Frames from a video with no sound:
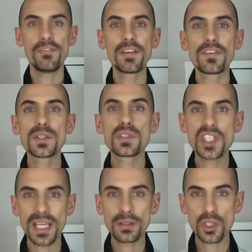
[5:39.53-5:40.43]
Feel free to
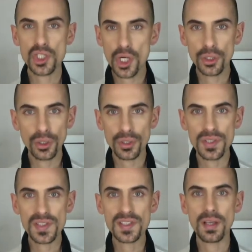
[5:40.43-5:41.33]
check the show
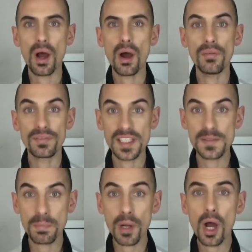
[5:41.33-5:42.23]
notes of
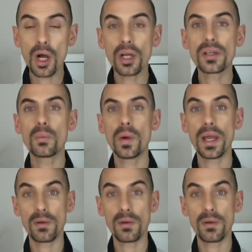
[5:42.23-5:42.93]
this blog